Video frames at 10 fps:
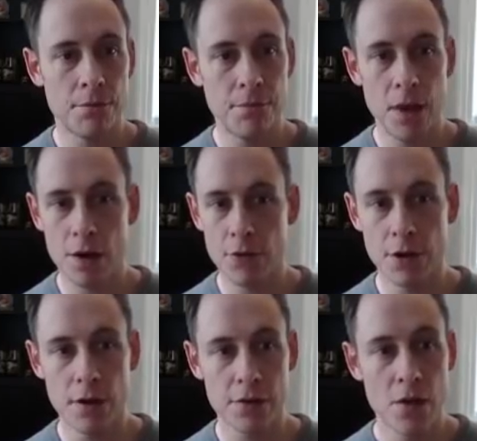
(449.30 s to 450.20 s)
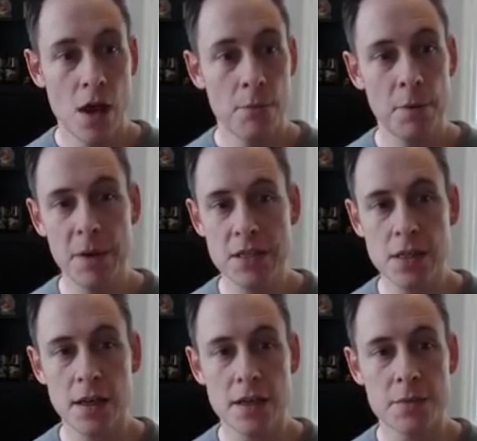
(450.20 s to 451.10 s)
No, redirect. But
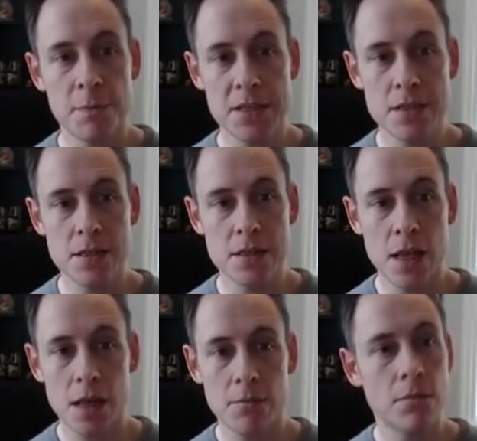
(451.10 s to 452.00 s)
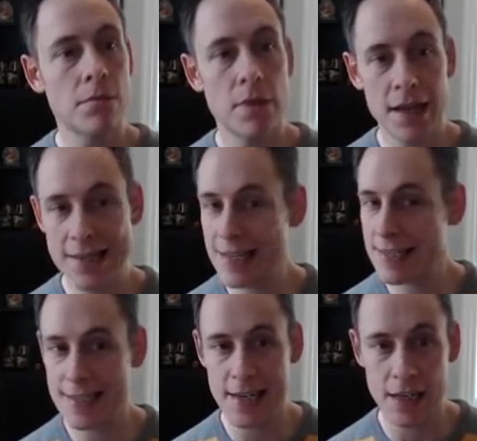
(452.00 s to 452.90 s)
basically it's business name and then
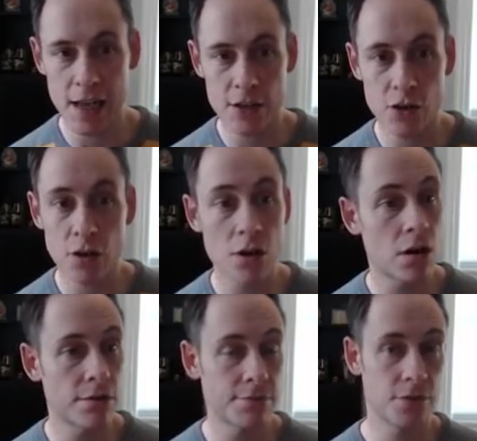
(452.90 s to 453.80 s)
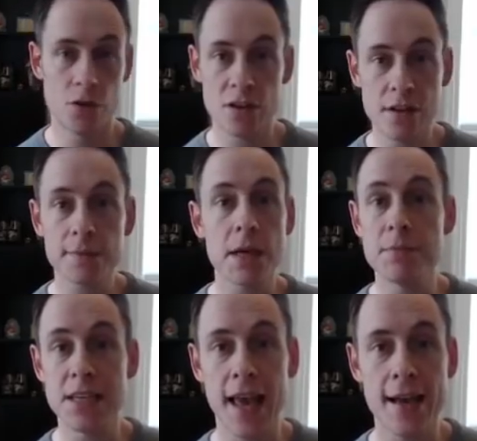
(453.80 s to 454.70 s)
city, and you can
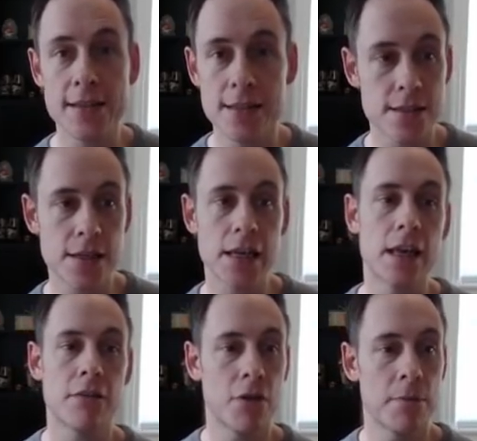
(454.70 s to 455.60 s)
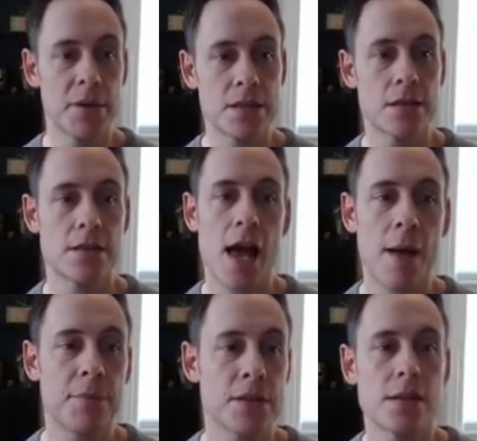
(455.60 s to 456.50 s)
sometimes guess to see if a business
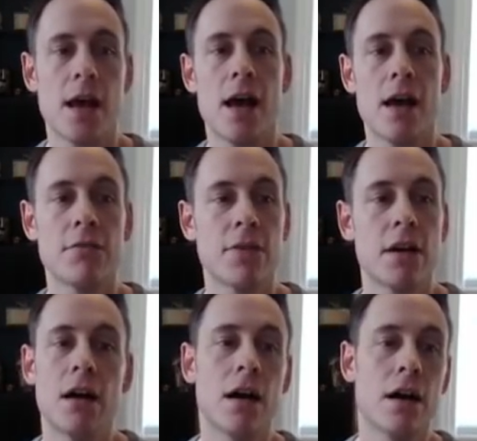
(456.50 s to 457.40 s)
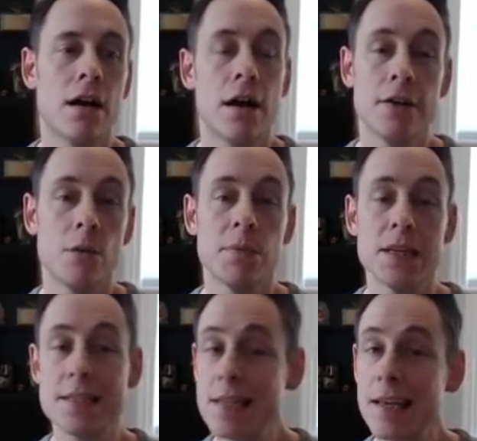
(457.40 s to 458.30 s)
happens to have a Yelp
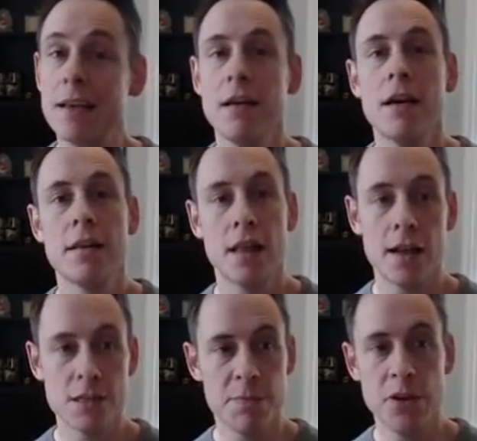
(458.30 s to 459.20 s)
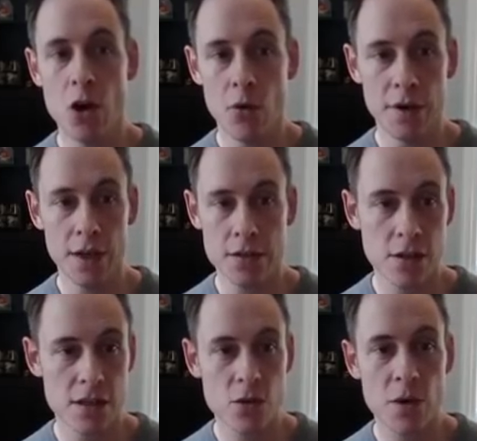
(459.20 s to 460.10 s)
listing that has been no indexed.
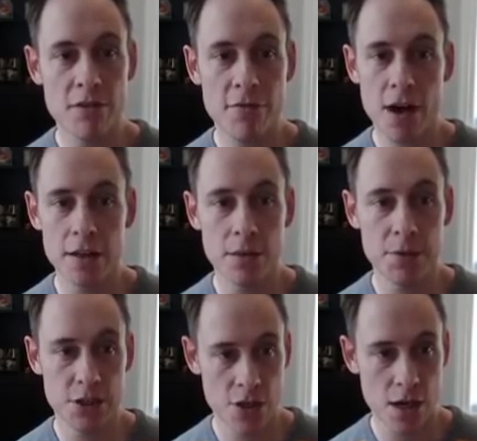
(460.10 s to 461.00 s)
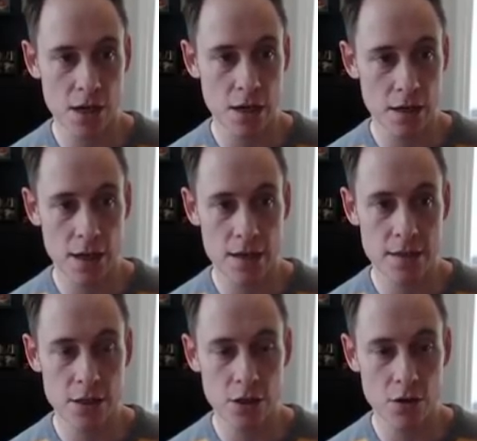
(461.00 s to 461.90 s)
So that's the way you find them. You just kind of get a
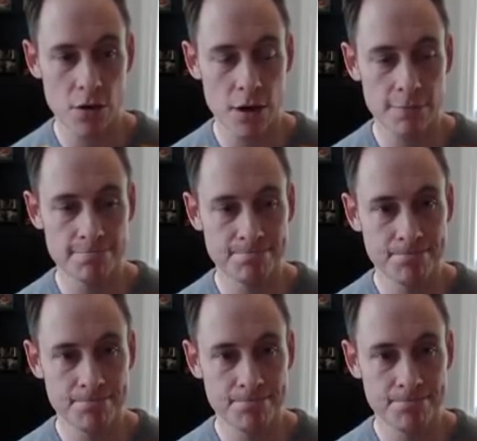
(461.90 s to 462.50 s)
guess at the URL.